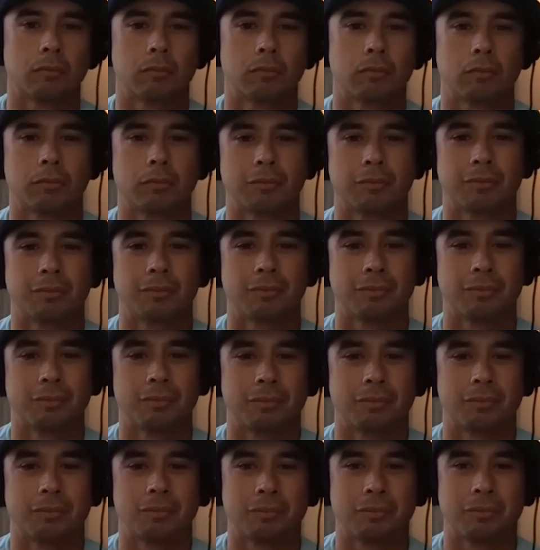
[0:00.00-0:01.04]

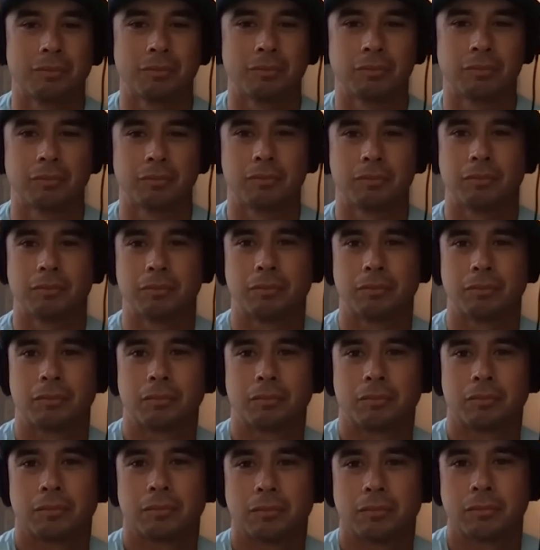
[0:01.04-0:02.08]

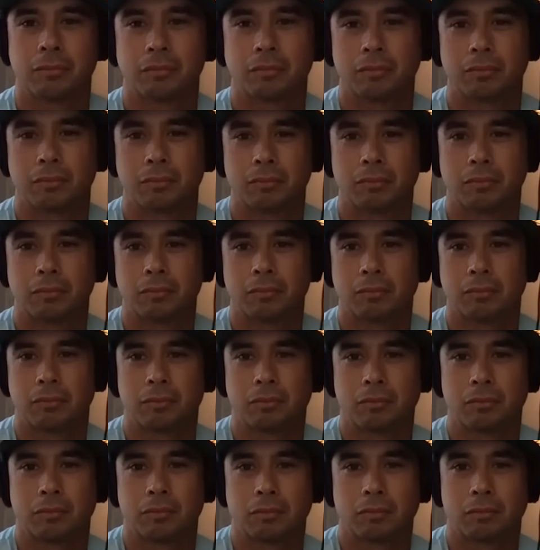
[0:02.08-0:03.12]

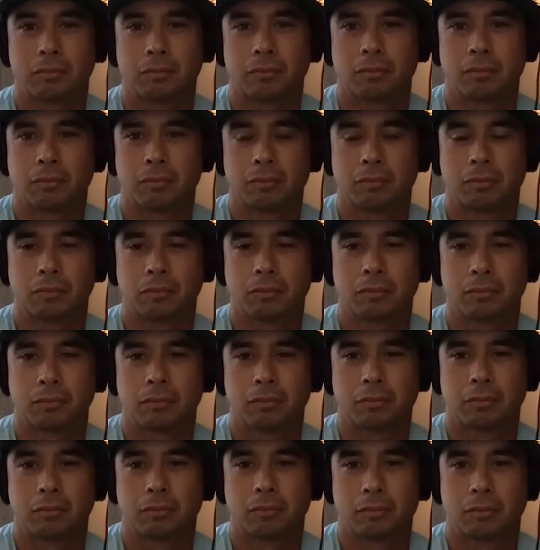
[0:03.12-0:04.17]

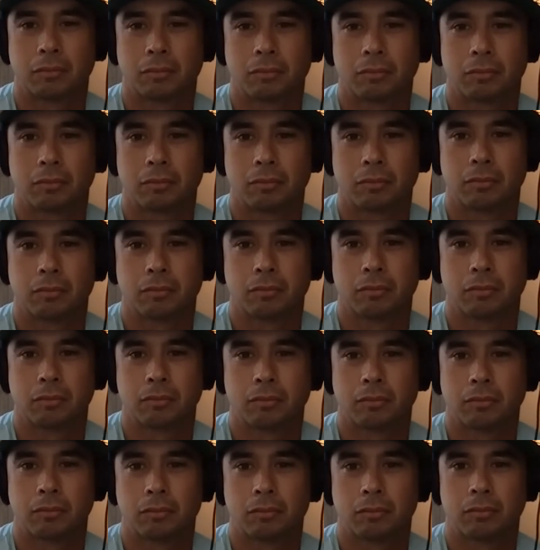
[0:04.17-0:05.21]

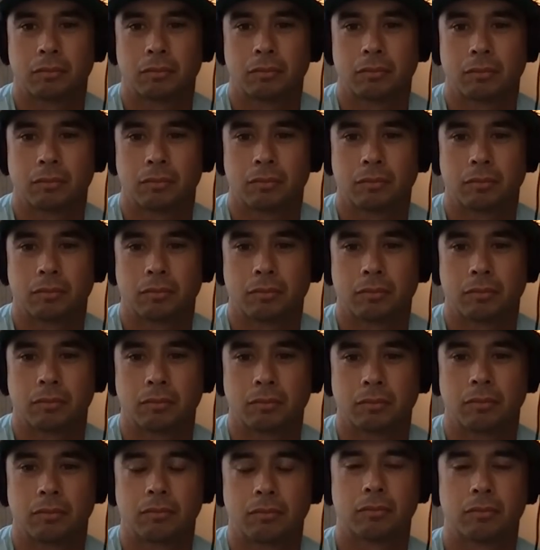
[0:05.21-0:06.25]

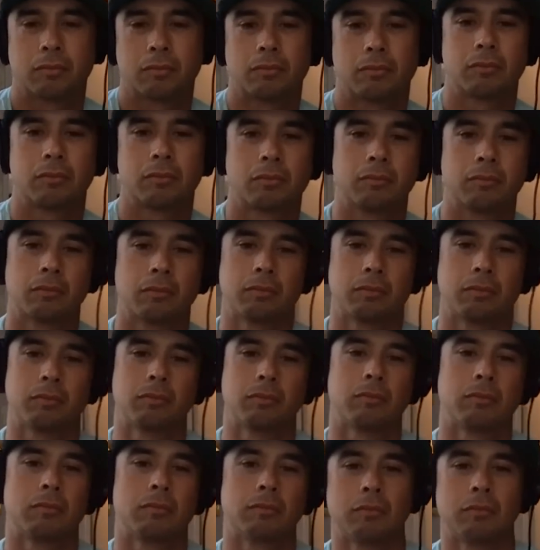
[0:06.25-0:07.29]

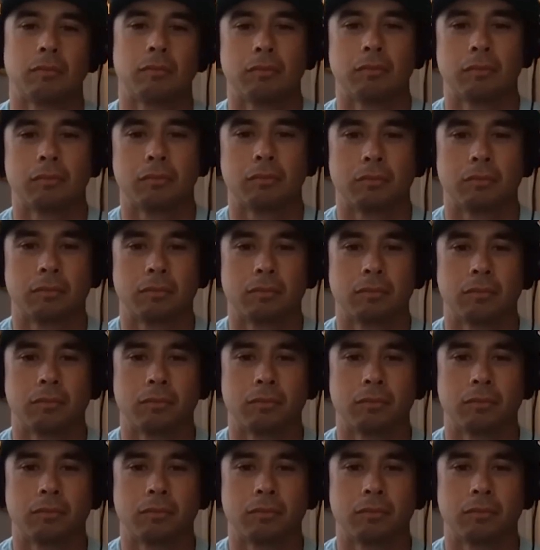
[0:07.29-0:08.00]
[no speech]